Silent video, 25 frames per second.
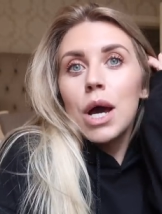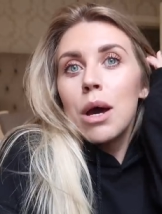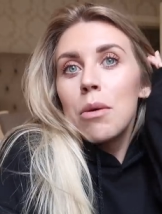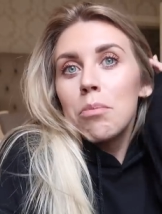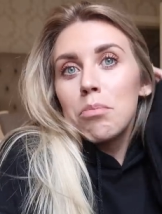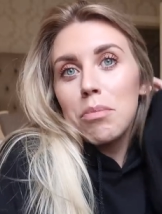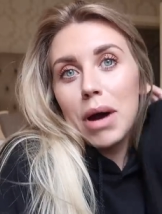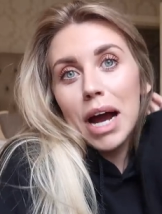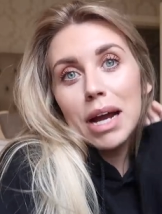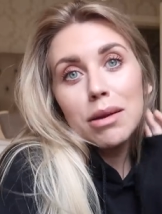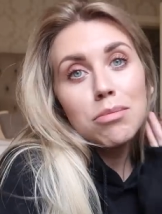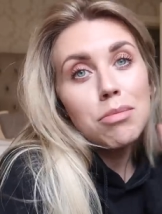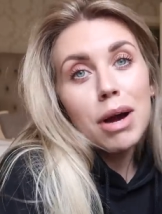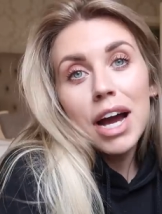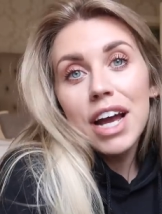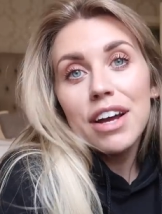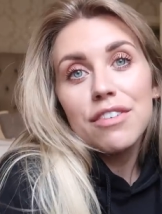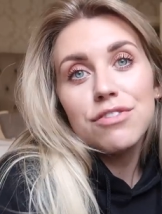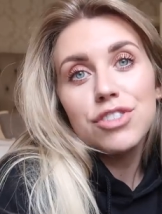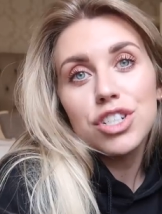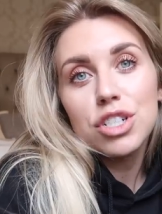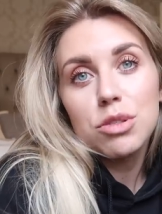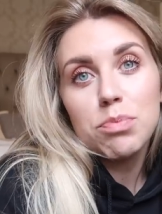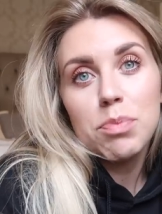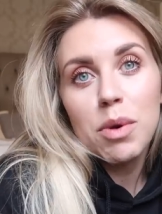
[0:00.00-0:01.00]
mine might have
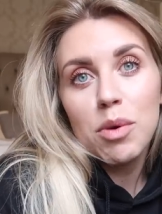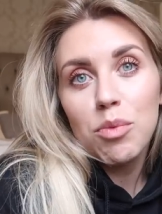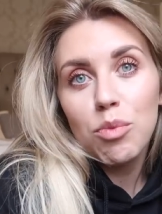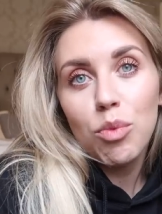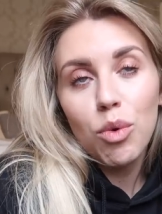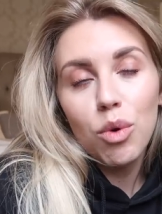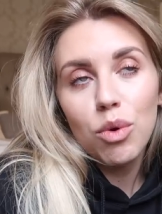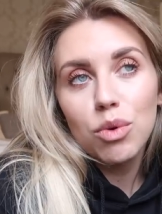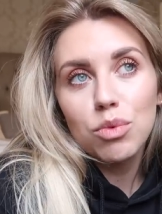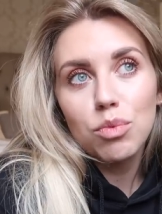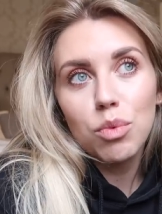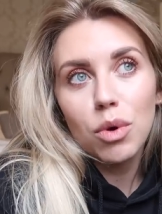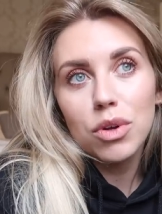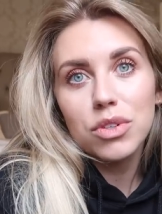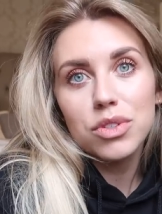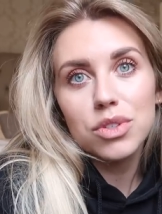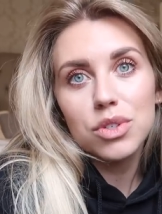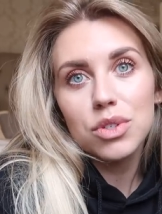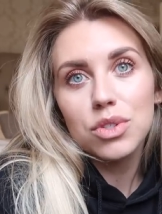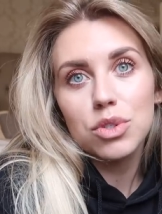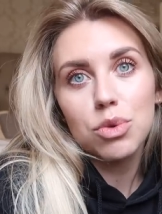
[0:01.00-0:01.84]
just been worn once or